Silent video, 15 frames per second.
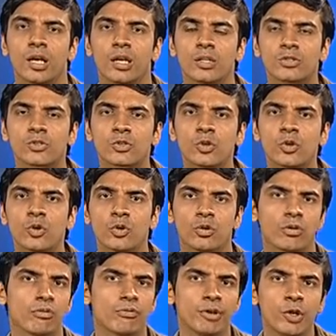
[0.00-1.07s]
So
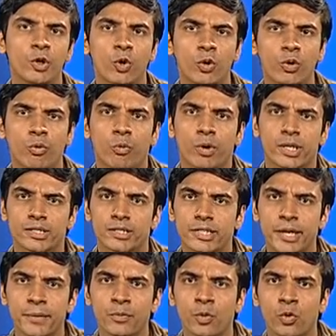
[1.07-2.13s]
we know what is a
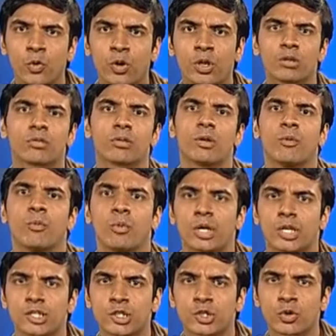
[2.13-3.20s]
dipole, what
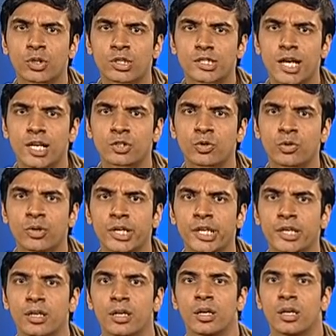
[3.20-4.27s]
is the total charge over
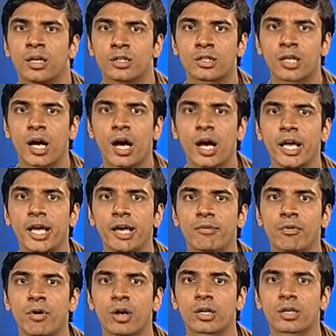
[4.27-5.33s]
it. I
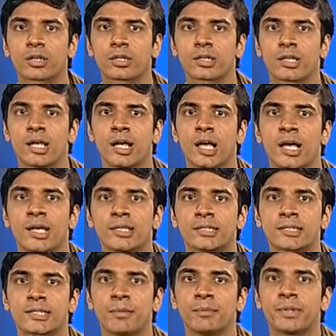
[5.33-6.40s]
have got
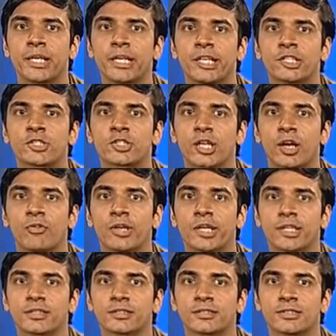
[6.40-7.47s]
something in its
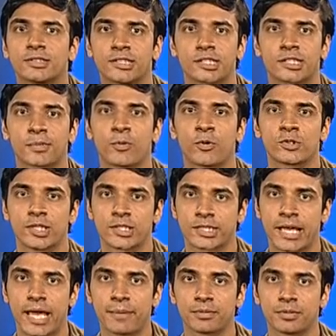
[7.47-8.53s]
surrounding, say suppose this
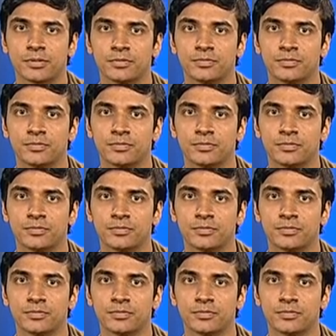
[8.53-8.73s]
cap.